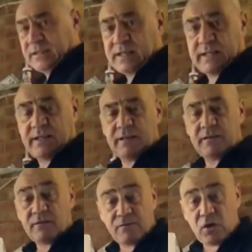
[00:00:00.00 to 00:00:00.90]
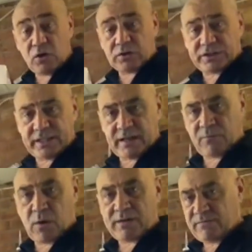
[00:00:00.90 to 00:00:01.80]
a Vaillant
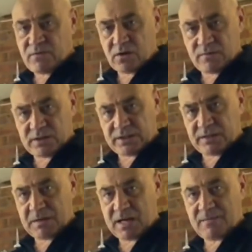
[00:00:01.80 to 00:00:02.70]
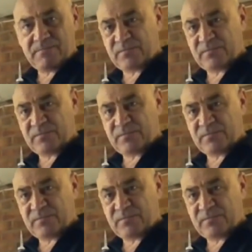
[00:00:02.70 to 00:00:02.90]
TF1, very, very similar.